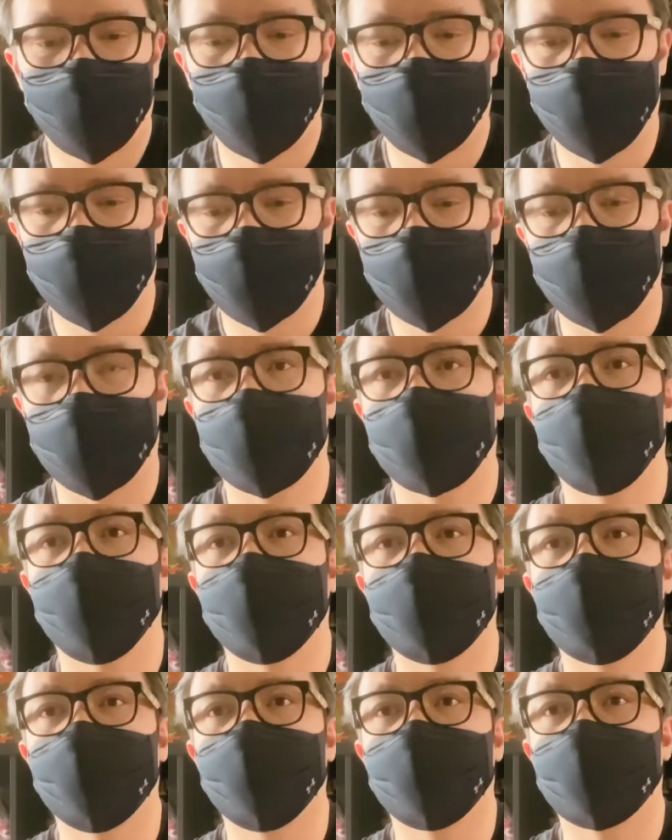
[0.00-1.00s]
it's
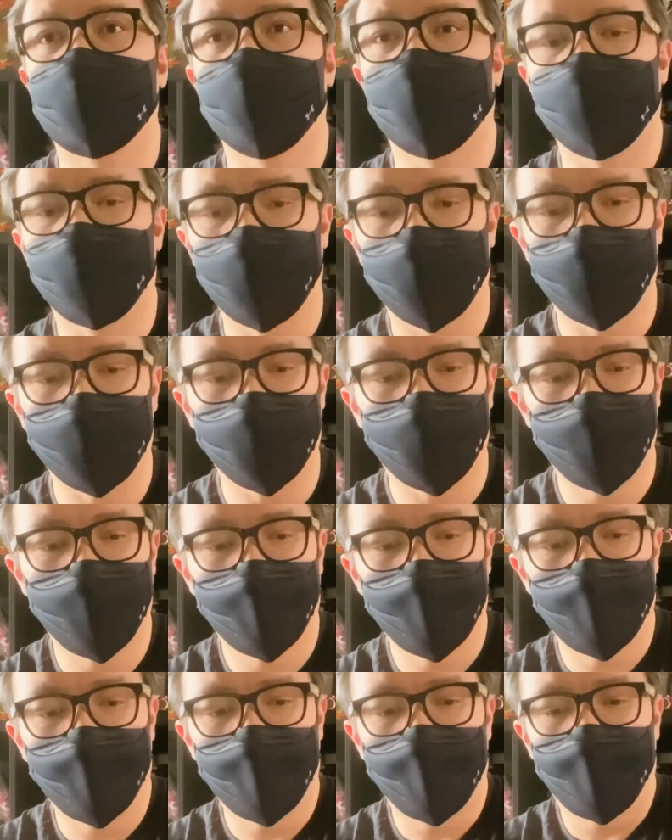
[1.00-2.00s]
expensive stuff, right?
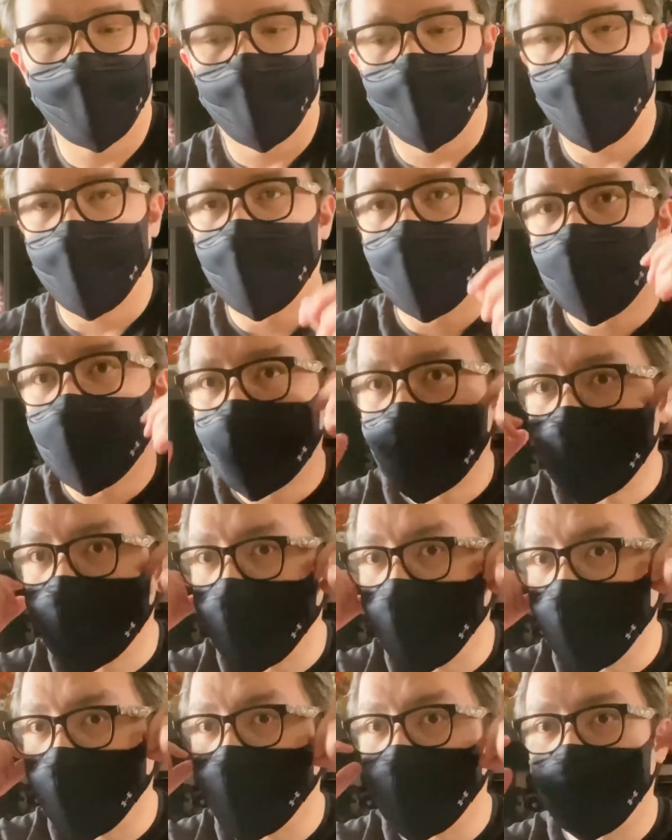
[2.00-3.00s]

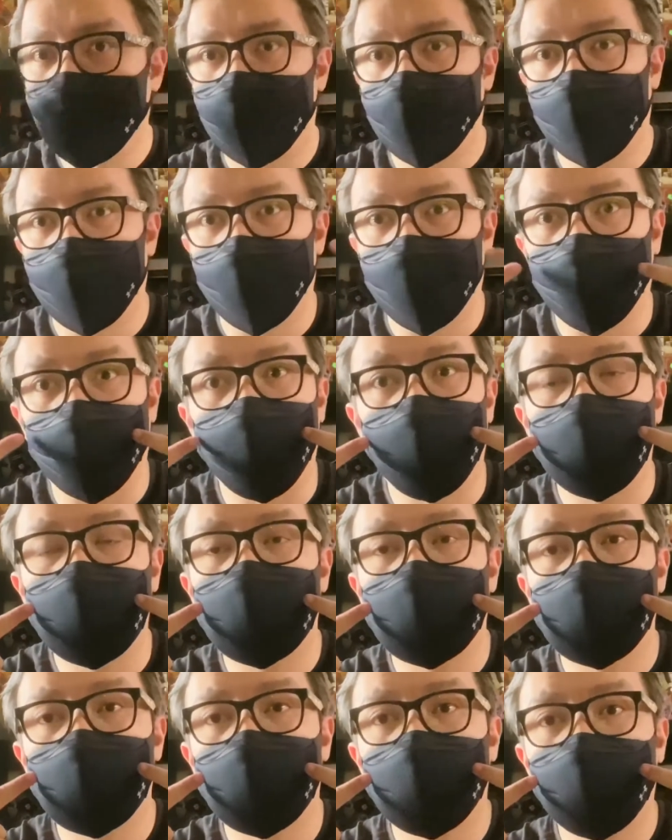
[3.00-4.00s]
So
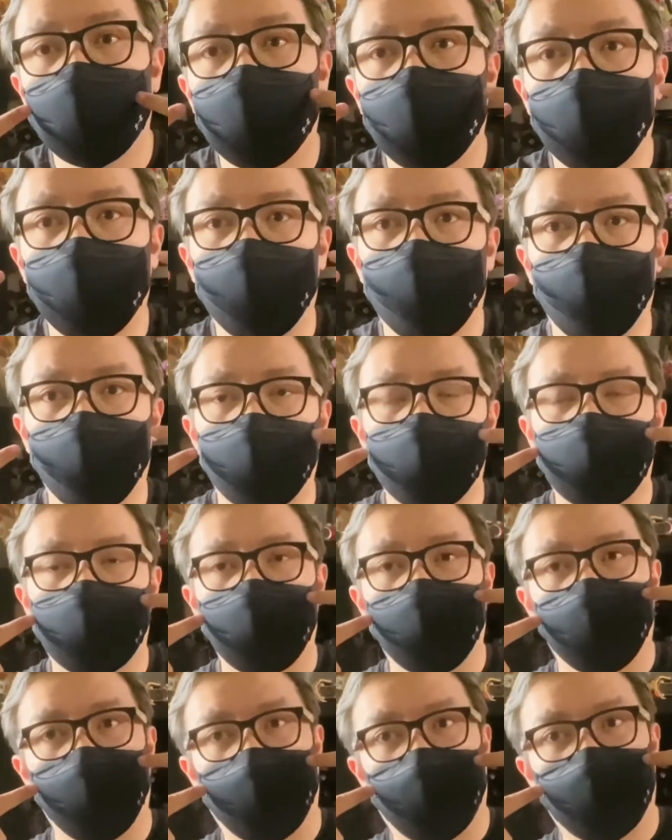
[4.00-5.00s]
this is the
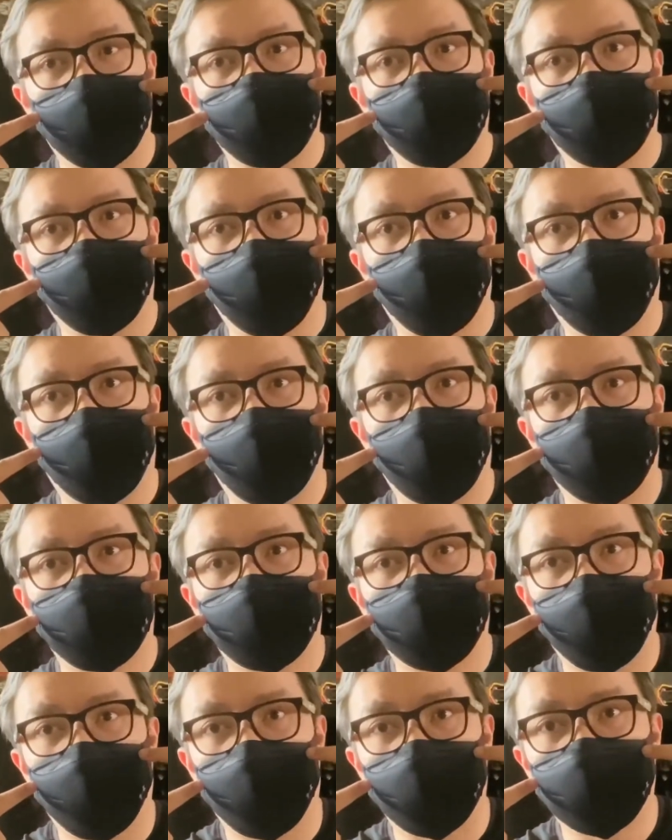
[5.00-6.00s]
large /
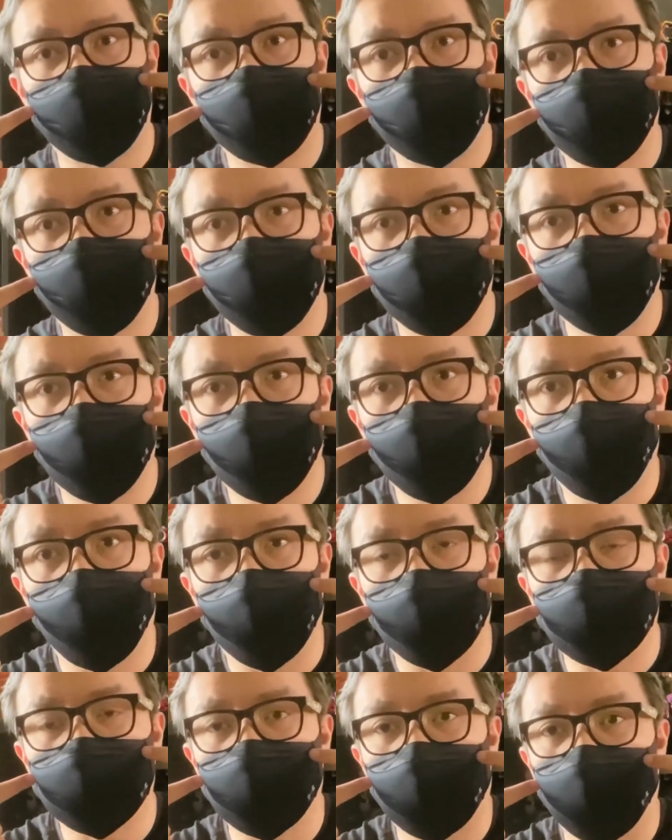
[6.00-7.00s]

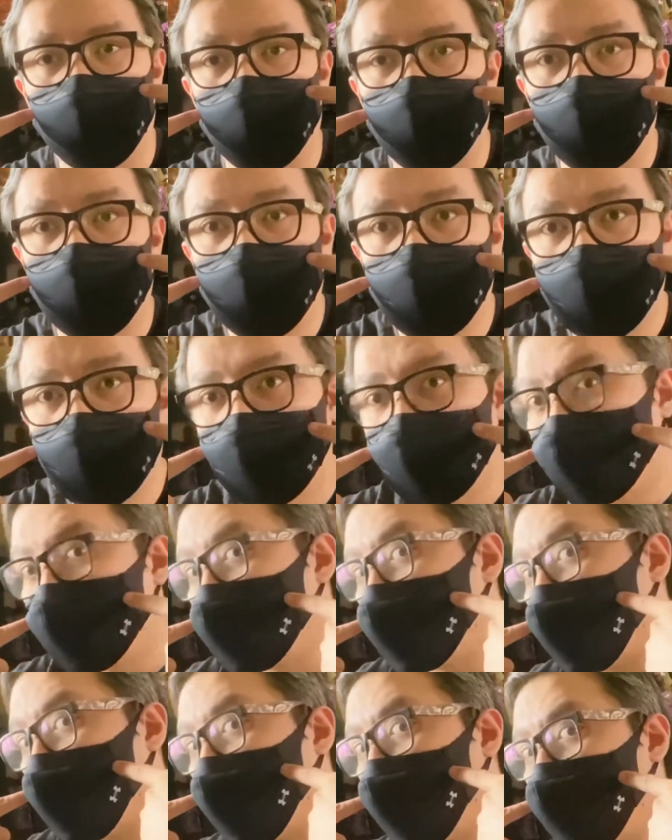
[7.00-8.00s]
XL
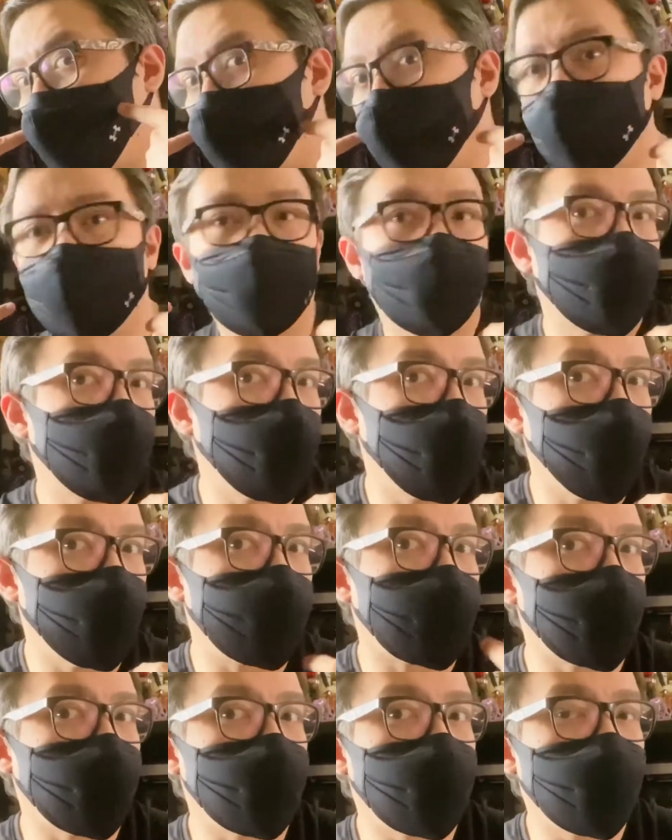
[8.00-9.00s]
size. As you
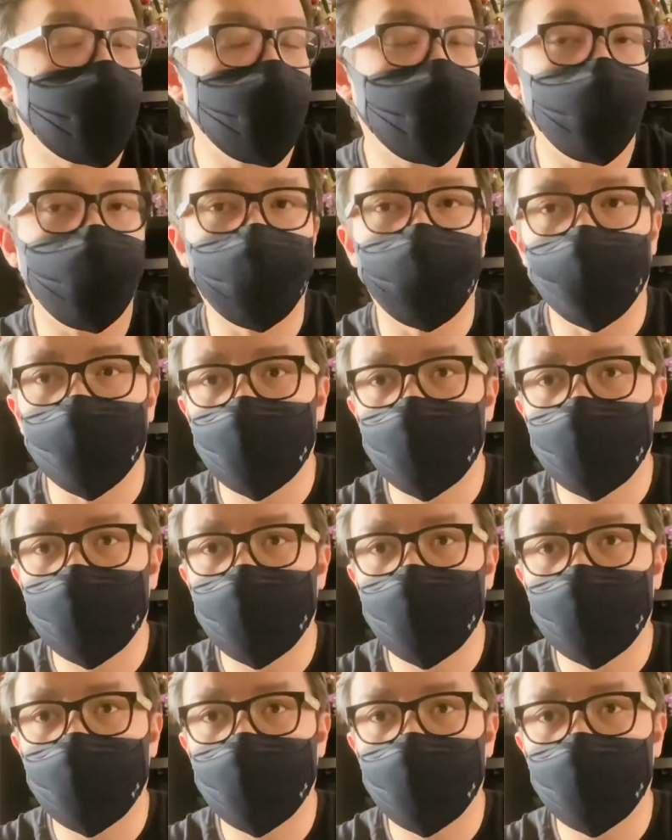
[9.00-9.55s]
can see, it looks